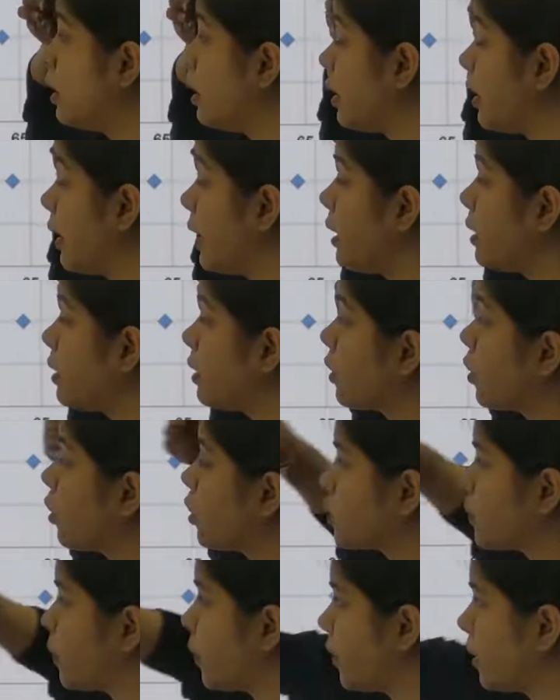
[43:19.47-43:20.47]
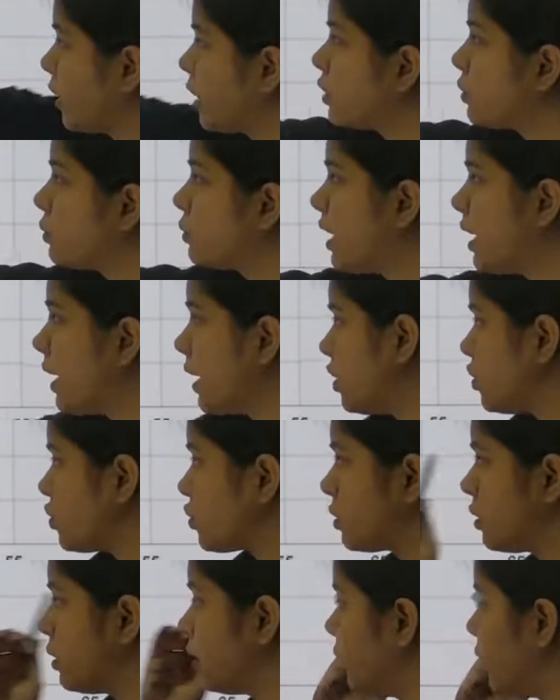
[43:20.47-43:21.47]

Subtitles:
right, corresponding to the age,